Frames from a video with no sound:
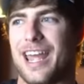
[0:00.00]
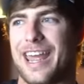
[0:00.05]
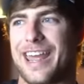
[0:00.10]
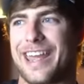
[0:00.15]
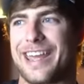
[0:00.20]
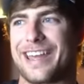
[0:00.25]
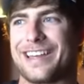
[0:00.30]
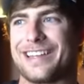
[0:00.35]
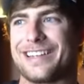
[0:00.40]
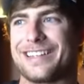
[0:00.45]

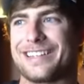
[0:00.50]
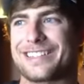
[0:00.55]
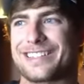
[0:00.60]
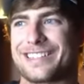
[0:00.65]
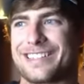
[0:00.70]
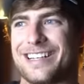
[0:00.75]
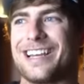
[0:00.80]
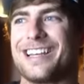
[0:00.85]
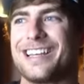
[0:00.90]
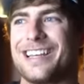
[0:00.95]
And
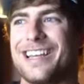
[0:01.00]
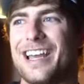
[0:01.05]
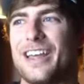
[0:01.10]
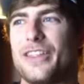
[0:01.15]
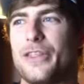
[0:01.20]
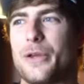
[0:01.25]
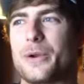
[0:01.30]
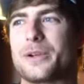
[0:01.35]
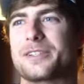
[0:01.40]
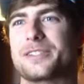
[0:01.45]

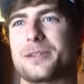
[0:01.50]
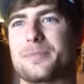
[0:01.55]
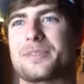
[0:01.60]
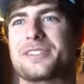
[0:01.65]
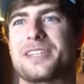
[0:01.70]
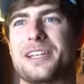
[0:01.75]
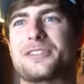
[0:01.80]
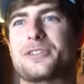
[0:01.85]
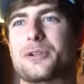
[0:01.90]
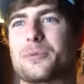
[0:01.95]
there were some
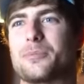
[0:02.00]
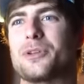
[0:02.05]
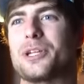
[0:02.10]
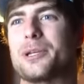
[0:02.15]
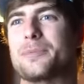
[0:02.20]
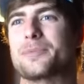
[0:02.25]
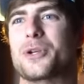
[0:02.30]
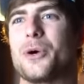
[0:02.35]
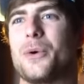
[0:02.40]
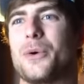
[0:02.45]
censor
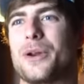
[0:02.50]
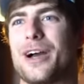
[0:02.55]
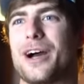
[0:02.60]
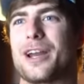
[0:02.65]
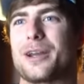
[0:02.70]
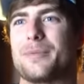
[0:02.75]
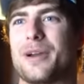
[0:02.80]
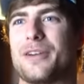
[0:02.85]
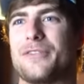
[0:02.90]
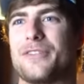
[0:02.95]
bleeps going
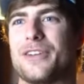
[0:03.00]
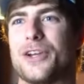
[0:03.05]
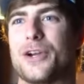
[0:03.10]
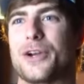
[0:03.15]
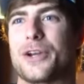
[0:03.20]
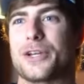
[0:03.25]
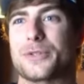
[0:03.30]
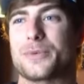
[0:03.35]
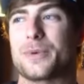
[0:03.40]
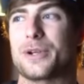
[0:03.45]
on in my video
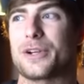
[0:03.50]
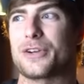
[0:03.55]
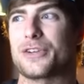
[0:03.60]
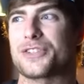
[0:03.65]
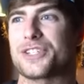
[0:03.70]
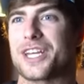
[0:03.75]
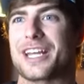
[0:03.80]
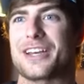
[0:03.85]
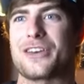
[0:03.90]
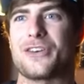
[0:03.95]
because we were
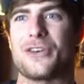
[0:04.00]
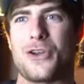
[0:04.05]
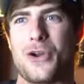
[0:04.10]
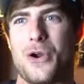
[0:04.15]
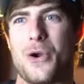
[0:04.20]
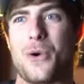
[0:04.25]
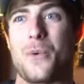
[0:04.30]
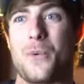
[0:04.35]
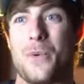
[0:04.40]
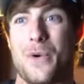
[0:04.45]
just like,
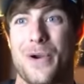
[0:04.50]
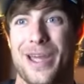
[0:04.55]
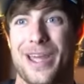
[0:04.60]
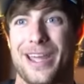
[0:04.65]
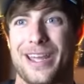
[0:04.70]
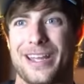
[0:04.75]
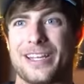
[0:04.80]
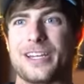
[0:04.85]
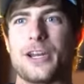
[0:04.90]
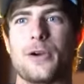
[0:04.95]
no
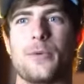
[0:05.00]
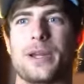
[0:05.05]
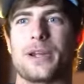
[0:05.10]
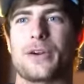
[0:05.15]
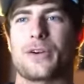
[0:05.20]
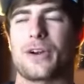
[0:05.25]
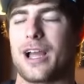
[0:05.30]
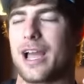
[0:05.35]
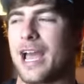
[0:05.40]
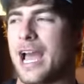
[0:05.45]
way. You know, we
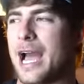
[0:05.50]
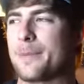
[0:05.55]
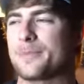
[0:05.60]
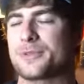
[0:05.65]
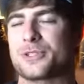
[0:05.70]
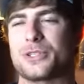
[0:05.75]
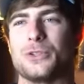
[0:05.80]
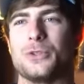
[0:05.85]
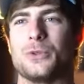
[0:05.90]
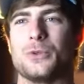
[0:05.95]
were
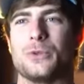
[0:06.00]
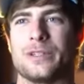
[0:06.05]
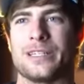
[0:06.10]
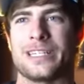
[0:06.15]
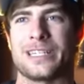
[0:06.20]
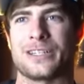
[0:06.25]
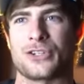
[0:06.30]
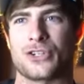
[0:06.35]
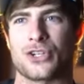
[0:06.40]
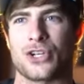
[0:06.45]

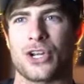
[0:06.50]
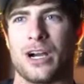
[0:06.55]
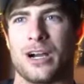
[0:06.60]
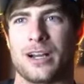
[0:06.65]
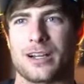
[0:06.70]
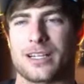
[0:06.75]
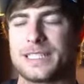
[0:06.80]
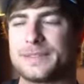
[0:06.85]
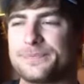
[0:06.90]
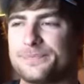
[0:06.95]
absolutely in
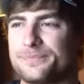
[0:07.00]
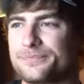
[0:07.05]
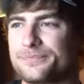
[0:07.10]
shock.